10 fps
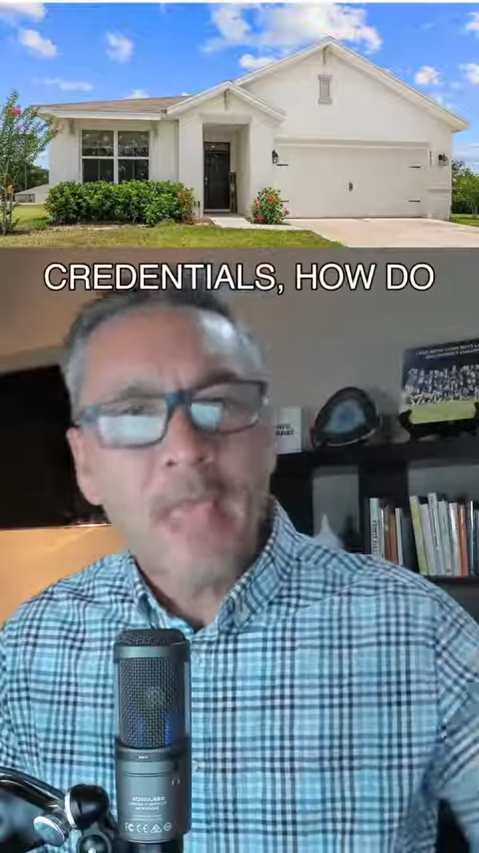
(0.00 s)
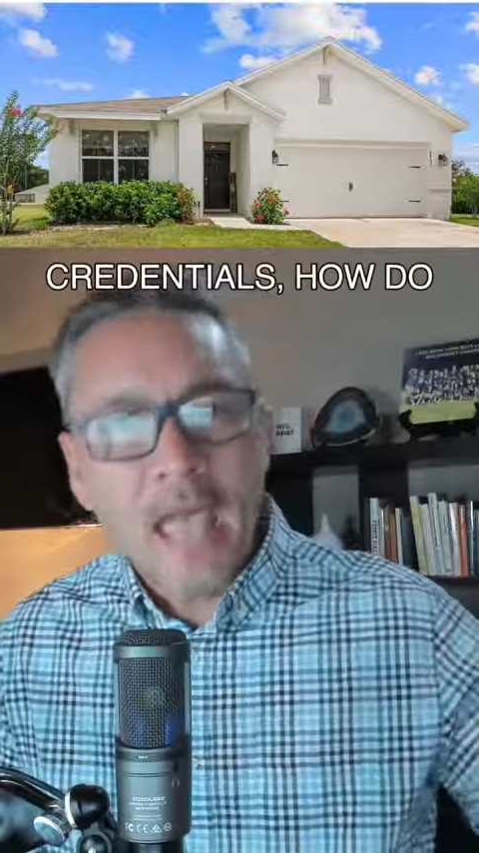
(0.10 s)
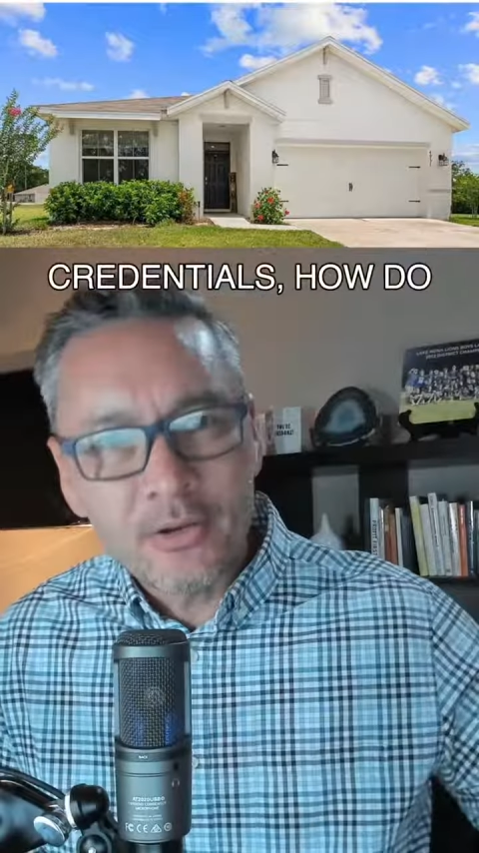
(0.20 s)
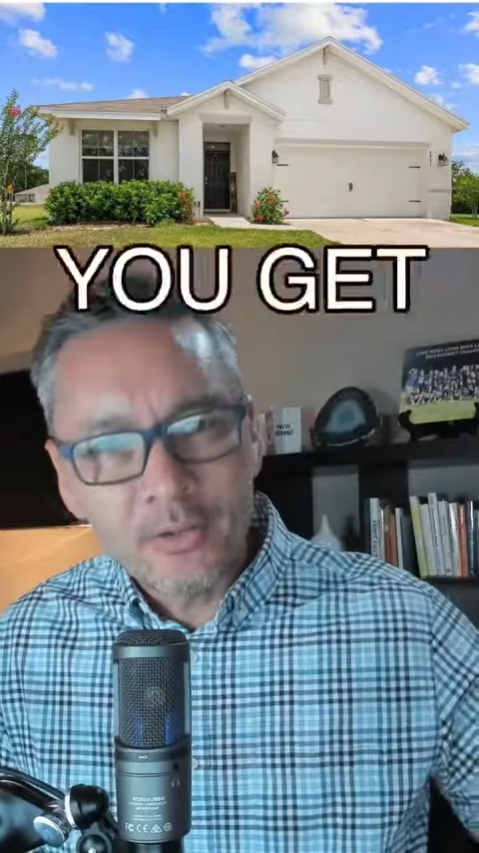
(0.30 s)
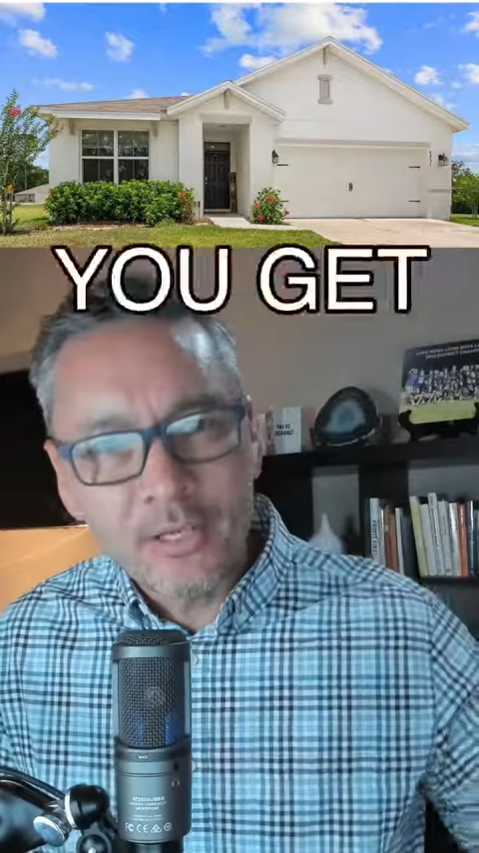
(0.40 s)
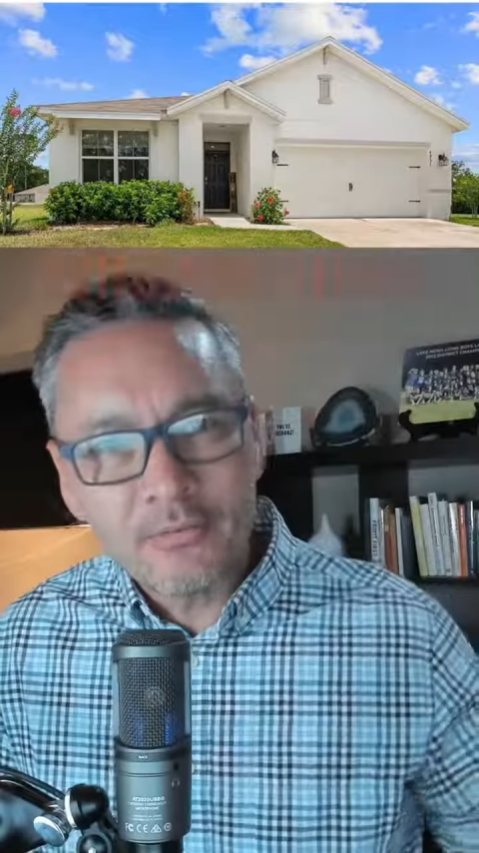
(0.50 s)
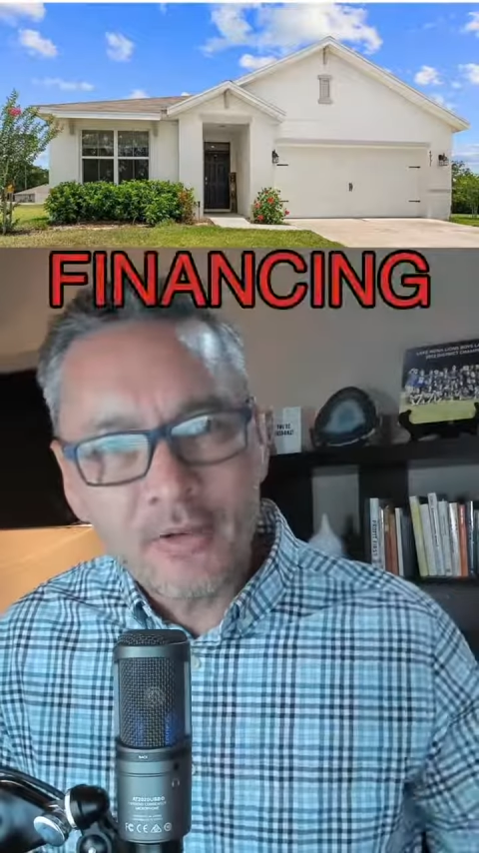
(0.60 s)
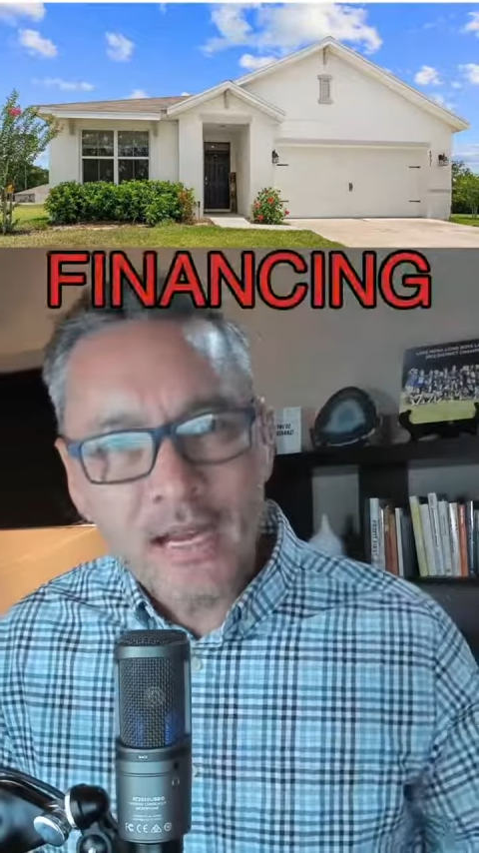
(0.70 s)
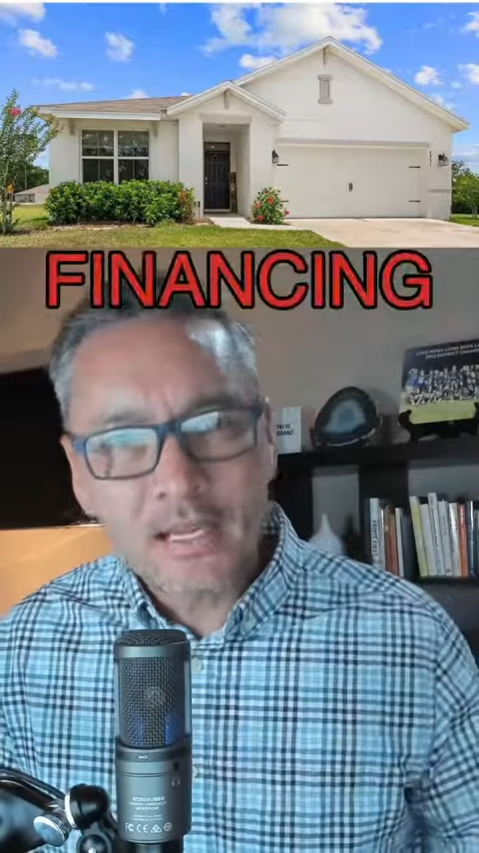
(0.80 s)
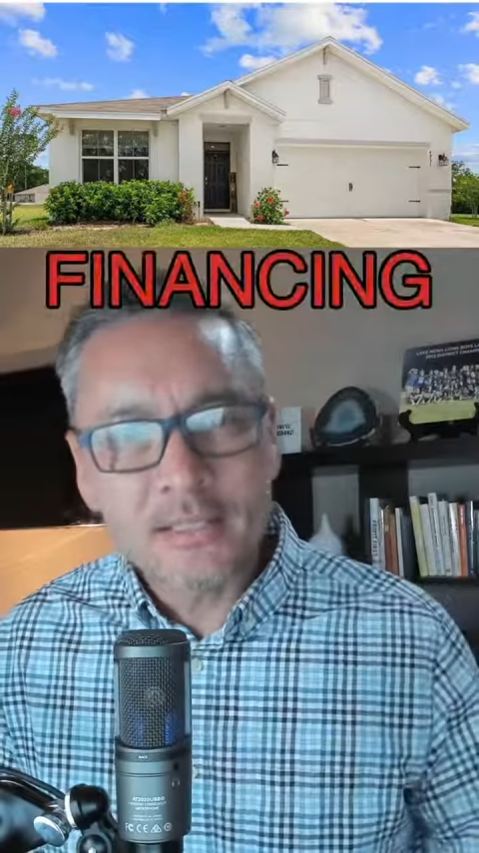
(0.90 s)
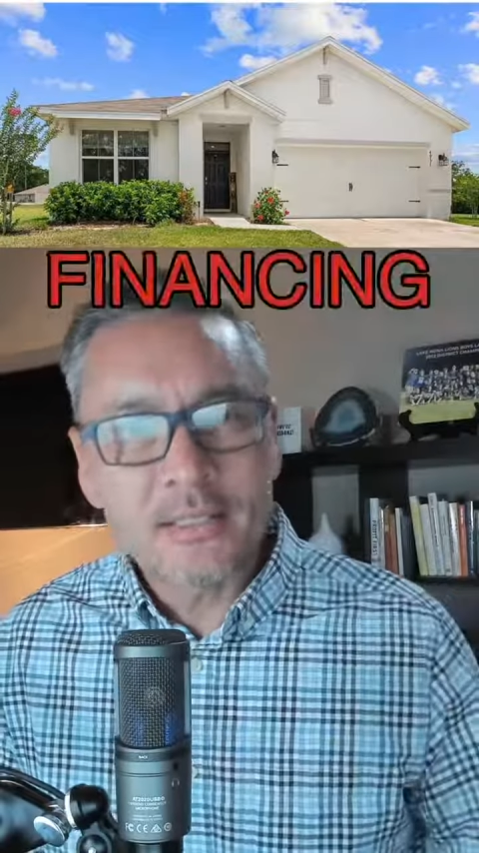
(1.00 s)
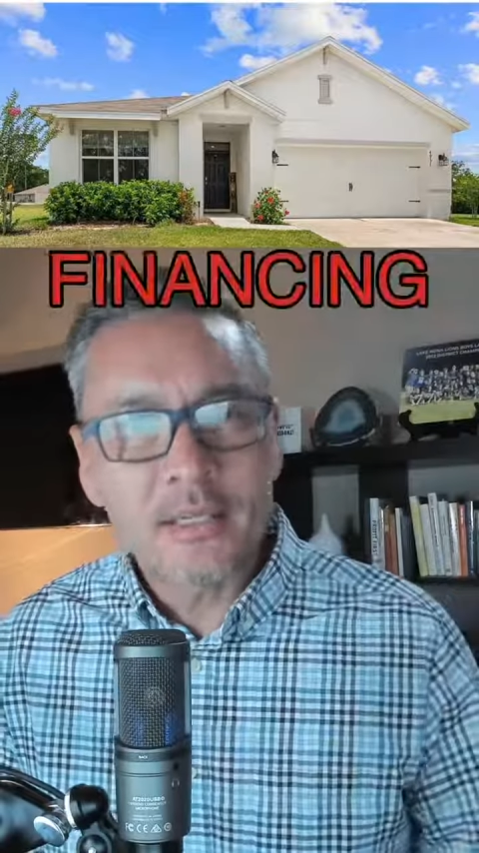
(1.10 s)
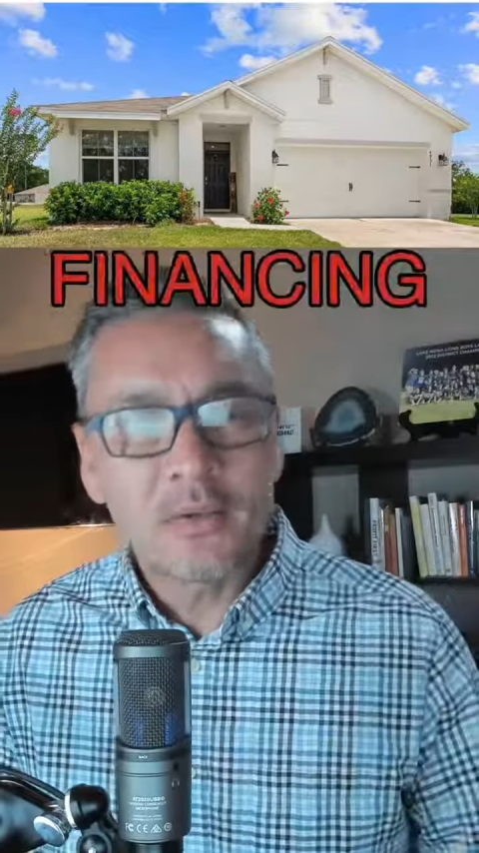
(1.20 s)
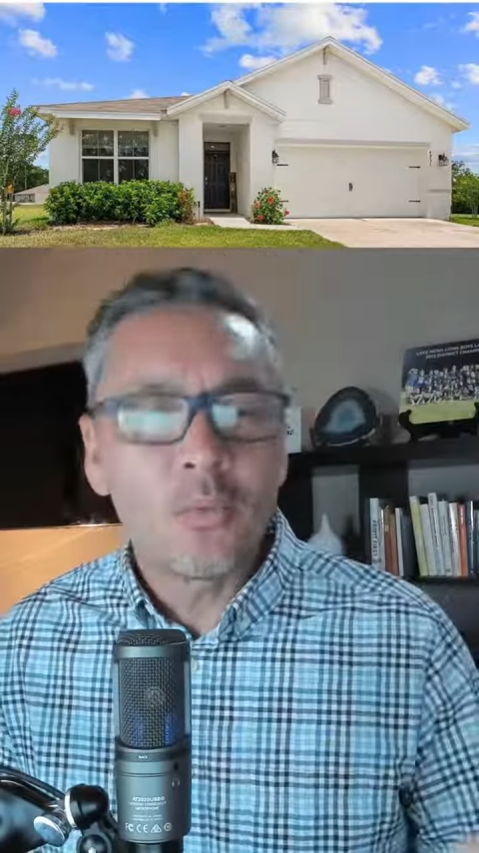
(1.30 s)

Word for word: how do you get financing